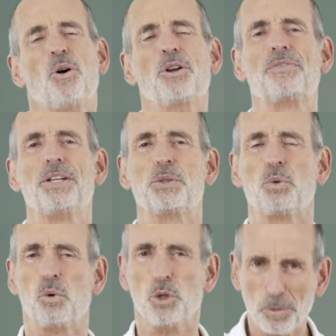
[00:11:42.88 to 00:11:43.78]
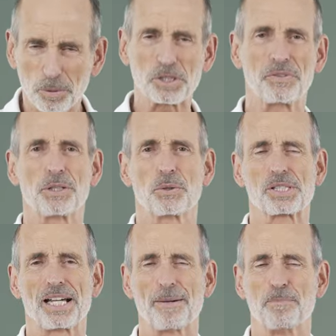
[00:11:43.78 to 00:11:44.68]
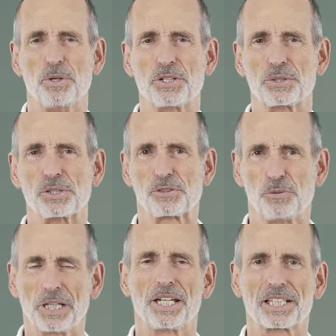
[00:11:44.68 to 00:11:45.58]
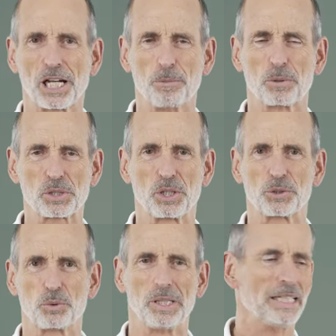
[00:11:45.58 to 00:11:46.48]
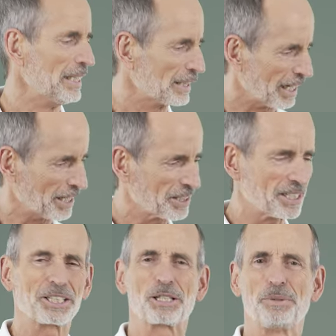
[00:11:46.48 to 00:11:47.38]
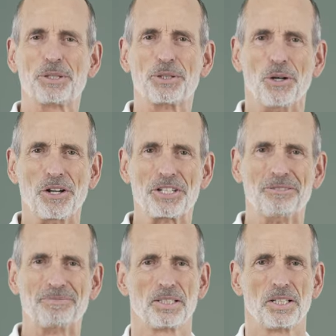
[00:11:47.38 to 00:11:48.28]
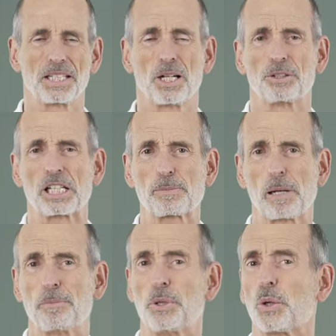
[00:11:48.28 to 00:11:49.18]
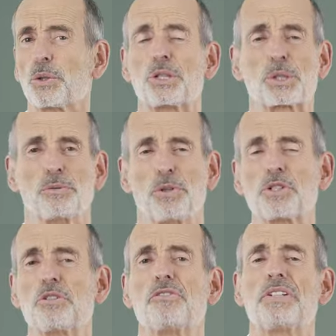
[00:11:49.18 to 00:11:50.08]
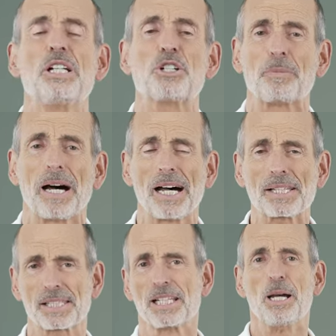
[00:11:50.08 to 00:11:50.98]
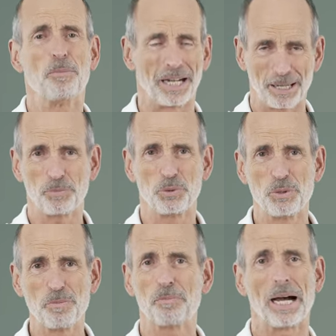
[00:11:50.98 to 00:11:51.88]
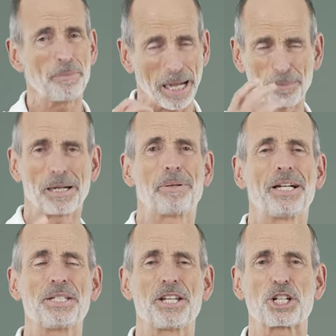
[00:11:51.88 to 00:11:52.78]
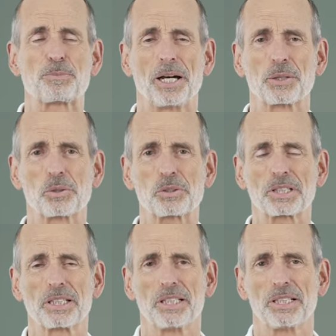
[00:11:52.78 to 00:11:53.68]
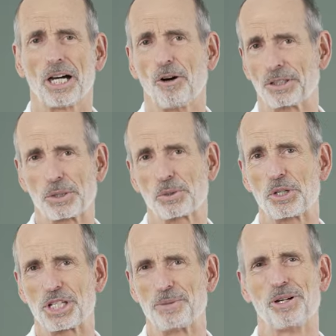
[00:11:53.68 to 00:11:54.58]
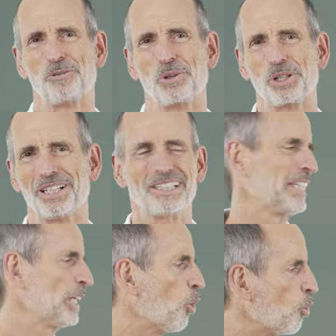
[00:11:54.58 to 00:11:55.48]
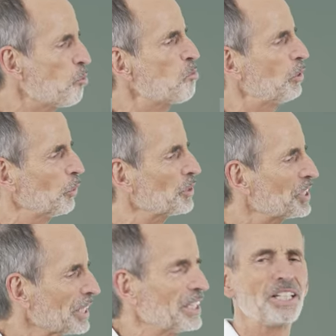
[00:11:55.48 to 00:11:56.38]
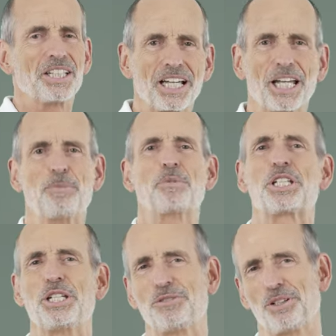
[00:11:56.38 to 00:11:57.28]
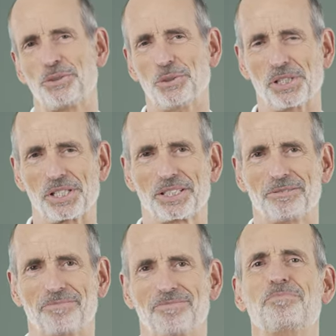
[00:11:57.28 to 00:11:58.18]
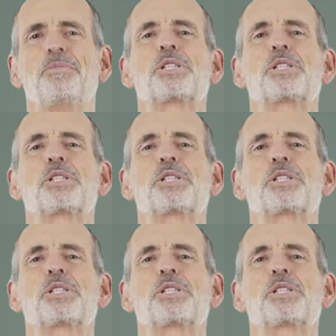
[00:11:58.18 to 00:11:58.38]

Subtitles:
And if you need more exercises for your chewing muscles, then click down here. And all that's left to do is wish you lots of fun with bringing down the tension so that you'll feel increasingly better in and around your jaw. See you in my next video.